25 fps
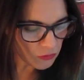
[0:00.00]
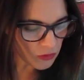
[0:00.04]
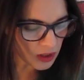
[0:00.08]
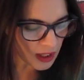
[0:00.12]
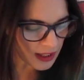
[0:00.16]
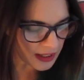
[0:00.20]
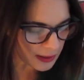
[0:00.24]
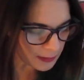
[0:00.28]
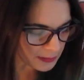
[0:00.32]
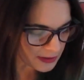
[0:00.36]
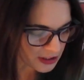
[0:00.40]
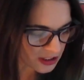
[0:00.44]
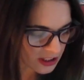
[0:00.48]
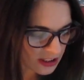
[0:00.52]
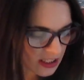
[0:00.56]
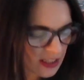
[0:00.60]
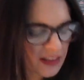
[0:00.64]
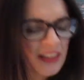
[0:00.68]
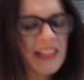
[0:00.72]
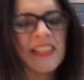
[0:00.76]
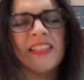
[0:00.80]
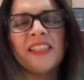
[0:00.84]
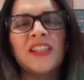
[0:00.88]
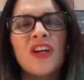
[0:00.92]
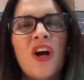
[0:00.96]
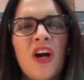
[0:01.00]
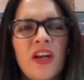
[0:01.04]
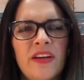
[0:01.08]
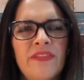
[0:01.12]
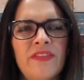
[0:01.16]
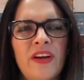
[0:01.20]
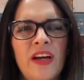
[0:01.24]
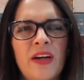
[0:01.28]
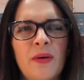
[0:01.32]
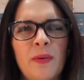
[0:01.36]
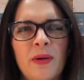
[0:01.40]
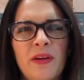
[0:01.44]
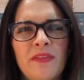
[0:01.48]
And then this is kind of
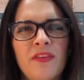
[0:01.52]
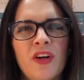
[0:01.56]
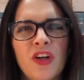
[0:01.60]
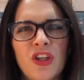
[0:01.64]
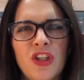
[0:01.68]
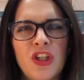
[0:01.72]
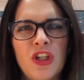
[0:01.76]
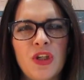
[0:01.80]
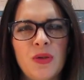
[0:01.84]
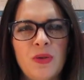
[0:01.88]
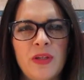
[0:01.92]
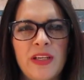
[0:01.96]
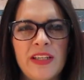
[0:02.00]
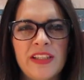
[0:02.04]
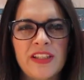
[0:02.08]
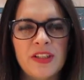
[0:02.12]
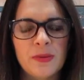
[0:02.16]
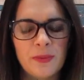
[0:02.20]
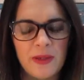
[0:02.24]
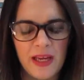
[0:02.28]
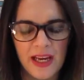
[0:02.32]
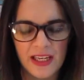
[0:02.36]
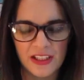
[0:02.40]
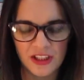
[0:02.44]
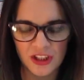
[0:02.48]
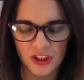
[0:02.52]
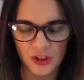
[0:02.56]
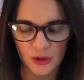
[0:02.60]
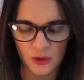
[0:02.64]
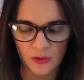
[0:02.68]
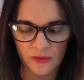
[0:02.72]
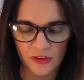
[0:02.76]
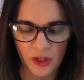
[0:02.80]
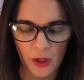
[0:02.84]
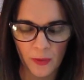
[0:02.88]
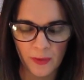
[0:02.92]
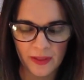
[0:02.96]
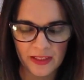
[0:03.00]
like one of our units, so we had to sort
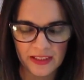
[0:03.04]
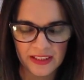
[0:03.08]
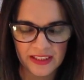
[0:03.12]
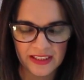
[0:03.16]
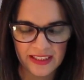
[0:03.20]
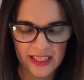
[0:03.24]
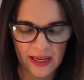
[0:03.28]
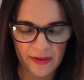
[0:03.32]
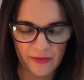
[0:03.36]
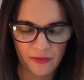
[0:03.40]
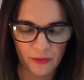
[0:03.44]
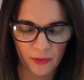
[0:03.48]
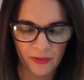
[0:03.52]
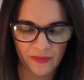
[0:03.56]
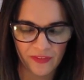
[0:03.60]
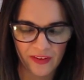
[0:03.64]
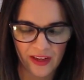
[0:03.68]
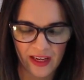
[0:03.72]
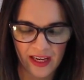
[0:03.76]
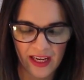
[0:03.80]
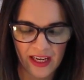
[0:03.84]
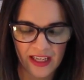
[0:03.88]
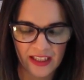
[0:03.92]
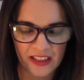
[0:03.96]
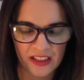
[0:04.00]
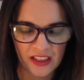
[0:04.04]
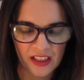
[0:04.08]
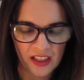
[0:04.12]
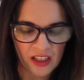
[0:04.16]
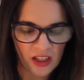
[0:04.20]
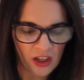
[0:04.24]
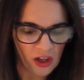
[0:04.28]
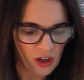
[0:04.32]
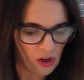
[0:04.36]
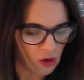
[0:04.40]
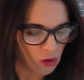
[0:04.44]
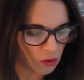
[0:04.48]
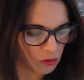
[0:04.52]
of go into depth with it and
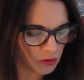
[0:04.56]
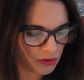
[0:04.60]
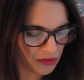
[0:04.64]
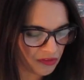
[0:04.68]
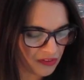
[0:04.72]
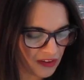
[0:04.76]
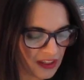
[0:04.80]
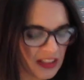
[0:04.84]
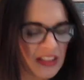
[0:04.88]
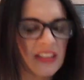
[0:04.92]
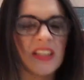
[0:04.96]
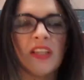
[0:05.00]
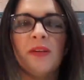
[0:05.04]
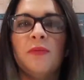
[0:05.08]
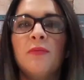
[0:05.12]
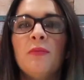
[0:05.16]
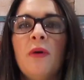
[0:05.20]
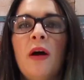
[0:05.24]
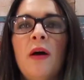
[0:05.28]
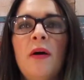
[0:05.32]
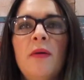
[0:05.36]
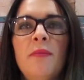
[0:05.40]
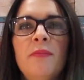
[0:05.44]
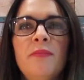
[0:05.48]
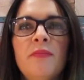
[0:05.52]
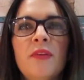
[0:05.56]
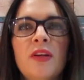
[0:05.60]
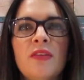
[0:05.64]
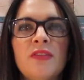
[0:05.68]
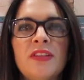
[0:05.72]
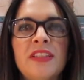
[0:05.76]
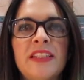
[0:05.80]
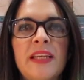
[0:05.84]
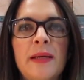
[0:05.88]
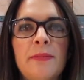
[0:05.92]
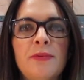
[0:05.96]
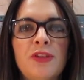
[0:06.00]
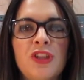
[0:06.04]
all the things that a
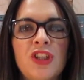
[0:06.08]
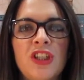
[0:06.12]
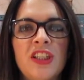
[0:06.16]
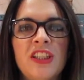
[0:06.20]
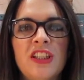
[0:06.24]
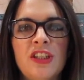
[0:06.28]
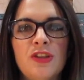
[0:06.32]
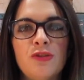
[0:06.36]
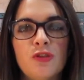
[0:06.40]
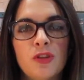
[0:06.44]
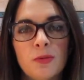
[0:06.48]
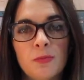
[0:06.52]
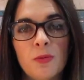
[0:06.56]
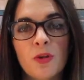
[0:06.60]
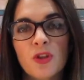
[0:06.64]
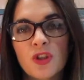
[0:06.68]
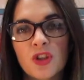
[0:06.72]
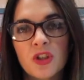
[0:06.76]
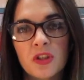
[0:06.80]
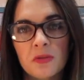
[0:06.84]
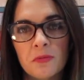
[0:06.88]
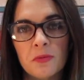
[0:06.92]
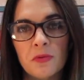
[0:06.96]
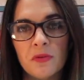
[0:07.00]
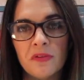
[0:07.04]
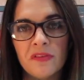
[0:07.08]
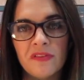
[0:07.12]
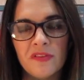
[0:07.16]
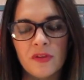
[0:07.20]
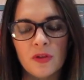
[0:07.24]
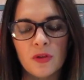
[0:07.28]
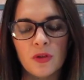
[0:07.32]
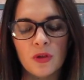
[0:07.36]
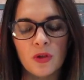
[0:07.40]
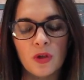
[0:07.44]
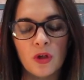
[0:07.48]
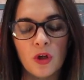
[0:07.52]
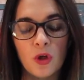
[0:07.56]
receptionist is responsible
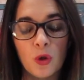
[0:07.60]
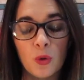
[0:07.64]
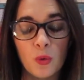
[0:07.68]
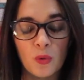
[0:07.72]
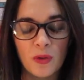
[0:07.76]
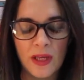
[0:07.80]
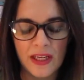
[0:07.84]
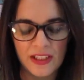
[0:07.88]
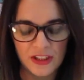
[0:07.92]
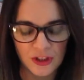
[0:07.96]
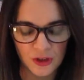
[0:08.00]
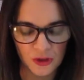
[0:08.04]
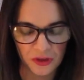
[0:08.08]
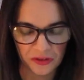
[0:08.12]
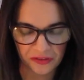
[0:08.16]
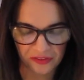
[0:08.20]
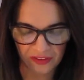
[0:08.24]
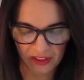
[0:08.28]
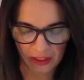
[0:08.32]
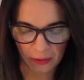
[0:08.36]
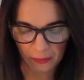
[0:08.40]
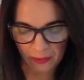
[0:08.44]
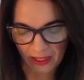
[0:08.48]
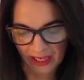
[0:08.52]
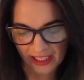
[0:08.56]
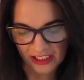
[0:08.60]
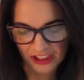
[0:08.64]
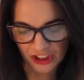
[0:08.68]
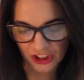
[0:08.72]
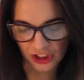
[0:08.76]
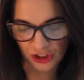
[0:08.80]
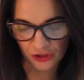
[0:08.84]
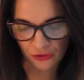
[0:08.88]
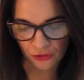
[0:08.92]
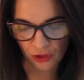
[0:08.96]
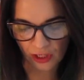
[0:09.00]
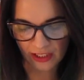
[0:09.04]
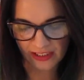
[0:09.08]
for, all that sort of thing we had to
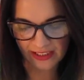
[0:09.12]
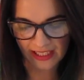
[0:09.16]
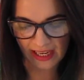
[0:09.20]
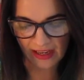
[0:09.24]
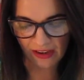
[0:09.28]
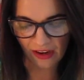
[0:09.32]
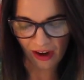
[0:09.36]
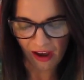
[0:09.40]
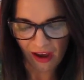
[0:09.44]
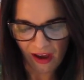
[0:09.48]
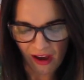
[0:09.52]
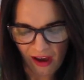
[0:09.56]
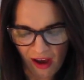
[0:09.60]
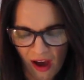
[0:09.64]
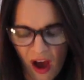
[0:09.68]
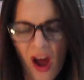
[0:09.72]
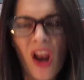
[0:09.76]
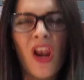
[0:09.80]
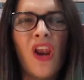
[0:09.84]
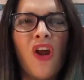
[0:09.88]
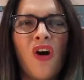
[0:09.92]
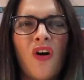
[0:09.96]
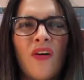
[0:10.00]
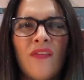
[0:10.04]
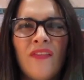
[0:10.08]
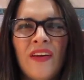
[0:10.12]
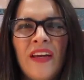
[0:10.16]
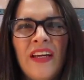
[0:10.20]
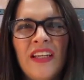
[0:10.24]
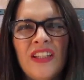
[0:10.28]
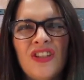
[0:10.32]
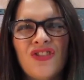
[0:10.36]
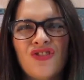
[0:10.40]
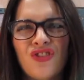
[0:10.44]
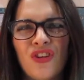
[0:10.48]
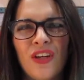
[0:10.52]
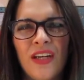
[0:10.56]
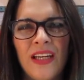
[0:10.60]
just write down. A lot of it
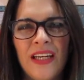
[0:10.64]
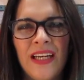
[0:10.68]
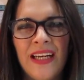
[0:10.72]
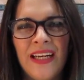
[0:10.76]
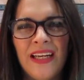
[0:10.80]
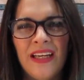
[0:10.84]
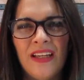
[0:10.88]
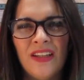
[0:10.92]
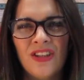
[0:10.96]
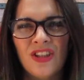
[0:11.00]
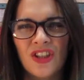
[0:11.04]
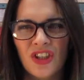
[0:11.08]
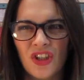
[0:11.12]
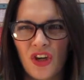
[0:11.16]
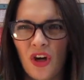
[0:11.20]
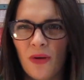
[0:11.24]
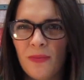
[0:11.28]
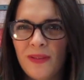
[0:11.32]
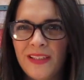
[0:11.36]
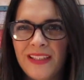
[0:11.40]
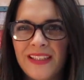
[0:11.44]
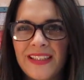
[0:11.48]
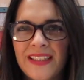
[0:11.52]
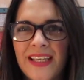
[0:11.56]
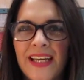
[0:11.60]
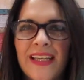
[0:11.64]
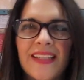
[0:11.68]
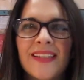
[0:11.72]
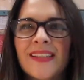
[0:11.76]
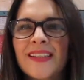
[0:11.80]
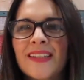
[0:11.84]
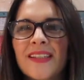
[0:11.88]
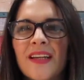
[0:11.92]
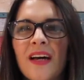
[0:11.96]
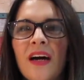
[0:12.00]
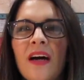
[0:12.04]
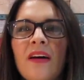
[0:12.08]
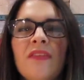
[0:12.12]
is really just common sense
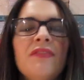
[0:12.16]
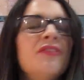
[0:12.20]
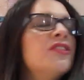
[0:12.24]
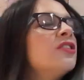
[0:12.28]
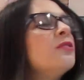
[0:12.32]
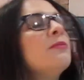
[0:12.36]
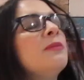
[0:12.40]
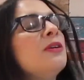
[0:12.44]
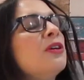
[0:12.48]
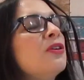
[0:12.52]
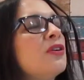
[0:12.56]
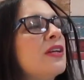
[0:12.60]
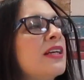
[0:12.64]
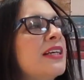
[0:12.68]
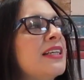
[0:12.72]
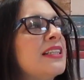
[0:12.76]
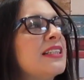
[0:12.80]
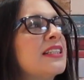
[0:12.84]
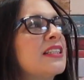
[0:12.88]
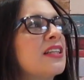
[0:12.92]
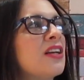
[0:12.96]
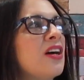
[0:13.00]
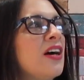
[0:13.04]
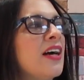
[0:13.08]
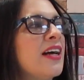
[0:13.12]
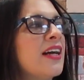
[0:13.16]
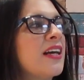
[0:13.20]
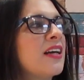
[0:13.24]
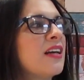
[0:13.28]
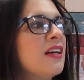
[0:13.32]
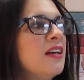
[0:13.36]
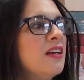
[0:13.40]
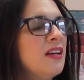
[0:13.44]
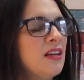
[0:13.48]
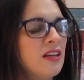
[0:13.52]
stuff, to be honest, like,